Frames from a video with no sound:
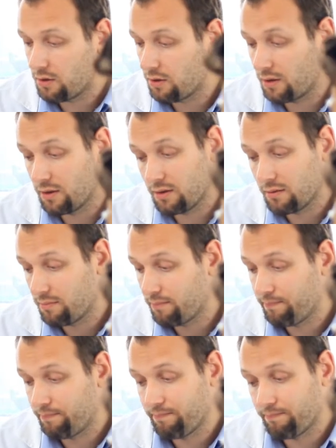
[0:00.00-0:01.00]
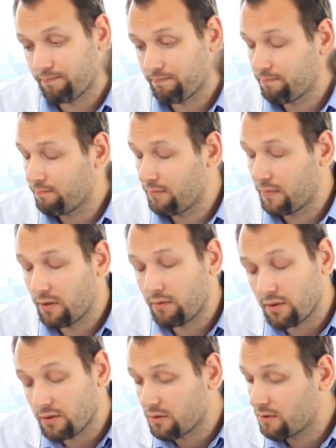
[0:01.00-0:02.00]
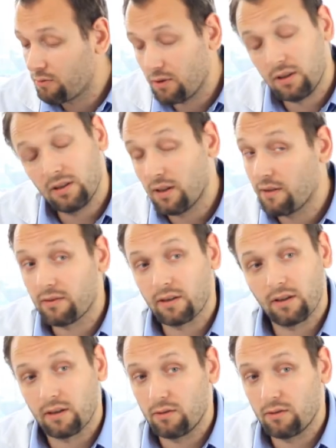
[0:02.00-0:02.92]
inaccurate results in patients with certain medical